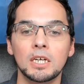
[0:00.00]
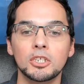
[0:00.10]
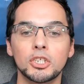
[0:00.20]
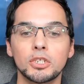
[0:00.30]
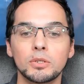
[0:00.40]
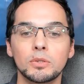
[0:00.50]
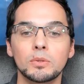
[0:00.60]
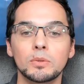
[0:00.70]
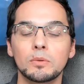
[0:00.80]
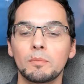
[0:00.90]

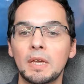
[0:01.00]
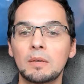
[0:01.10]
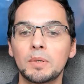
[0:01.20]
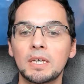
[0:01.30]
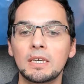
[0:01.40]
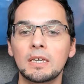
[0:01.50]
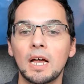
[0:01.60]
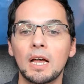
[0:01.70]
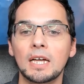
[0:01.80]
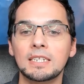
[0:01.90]
to
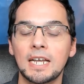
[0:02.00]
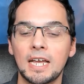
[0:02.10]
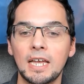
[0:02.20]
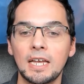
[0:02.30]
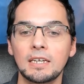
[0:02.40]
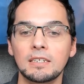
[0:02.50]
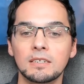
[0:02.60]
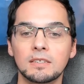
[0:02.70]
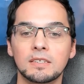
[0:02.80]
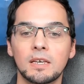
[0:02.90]
maybe
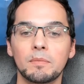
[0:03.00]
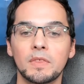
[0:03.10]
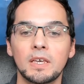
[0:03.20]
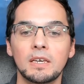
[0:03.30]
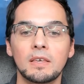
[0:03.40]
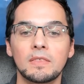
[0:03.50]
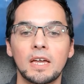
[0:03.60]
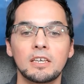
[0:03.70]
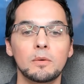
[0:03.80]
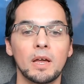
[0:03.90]
attain something
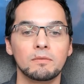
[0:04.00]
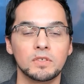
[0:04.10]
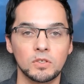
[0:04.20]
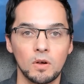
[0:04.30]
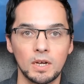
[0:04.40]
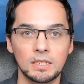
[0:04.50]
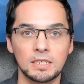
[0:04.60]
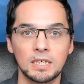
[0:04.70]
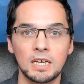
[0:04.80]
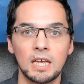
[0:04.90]
that you have
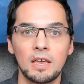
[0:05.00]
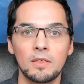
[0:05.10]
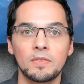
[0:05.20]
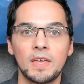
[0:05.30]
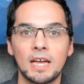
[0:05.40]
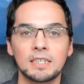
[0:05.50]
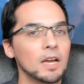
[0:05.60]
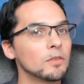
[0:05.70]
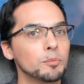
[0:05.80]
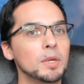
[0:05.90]
sought that
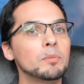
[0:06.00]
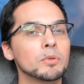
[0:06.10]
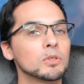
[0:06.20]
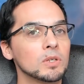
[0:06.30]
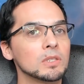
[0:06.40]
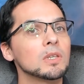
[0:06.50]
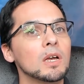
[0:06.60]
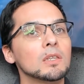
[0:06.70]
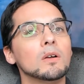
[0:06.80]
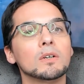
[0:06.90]
other people took a
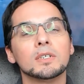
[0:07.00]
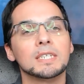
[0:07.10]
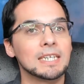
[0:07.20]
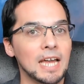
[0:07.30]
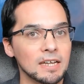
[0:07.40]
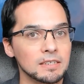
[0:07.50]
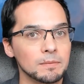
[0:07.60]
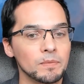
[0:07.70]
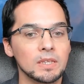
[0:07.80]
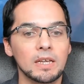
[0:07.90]
lot longer to get.
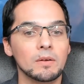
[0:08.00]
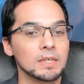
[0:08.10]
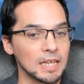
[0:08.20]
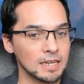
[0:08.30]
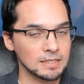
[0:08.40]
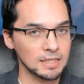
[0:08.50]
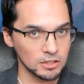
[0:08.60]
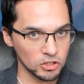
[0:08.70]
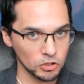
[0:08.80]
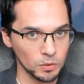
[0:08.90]
Now, like I said,
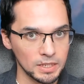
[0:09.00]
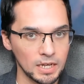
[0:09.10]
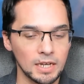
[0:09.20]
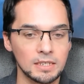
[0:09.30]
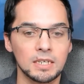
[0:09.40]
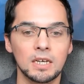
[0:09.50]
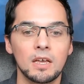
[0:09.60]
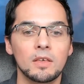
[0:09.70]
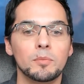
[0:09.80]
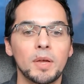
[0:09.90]
a shortcut.
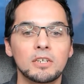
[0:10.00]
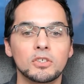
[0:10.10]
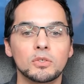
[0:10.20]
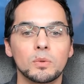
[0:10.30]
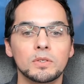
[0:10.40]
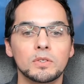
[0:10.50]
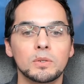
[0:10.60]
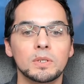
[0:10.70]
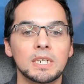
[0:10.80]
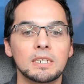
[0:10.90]
The Page of Swords
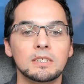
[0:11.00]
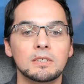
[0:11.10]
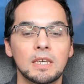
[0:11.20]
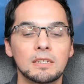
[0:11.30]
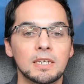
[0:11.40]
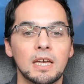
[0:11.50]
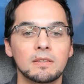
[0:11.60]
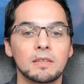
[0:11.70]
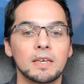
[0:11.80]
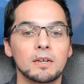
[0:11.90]
could
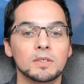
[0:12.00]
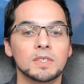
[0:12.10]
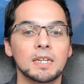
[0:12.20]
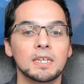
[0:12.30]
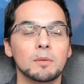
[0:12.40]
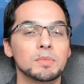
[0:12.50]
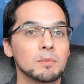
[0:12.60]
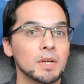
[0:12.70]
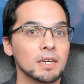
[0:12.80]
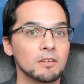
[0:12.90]
indicate that they are setting up
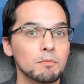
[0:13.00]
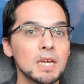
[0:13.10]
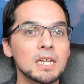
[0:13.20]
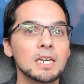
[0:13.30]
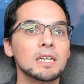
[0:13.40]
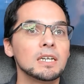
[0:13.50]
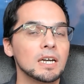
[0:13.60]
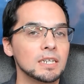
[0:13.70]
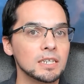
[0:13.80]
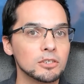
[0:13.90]
some kind of meeting,
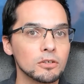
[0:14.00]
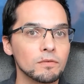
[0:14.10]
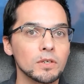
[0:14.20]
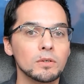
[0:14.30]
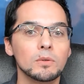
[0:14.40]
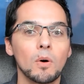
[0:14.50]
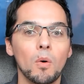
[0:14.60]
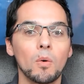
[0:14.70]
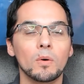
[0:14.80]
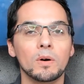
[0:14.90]
an interview,
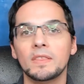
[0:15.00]
or